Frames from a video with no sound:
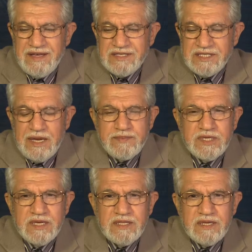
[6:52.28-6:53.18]

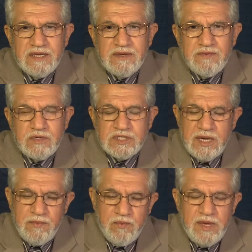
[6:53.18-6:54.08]
subject, for
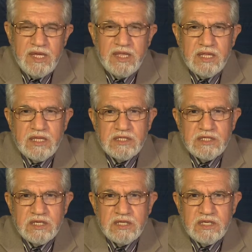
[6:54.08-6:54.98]
some way that
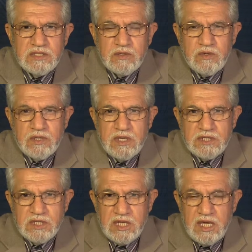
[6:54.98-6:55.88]
is
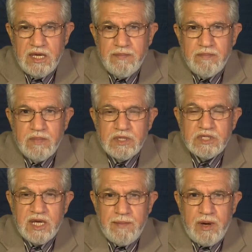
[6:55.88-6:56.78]
this name
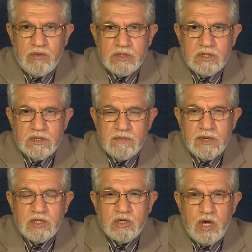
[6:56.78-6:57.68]
is come out.
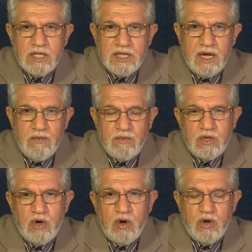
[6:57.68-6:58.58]
But right now
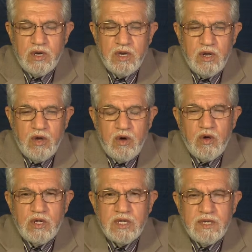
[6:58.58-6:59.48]
we are
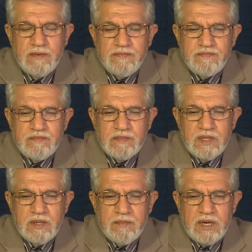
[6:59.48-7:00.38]
only
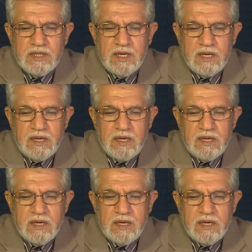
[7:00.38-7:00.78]
about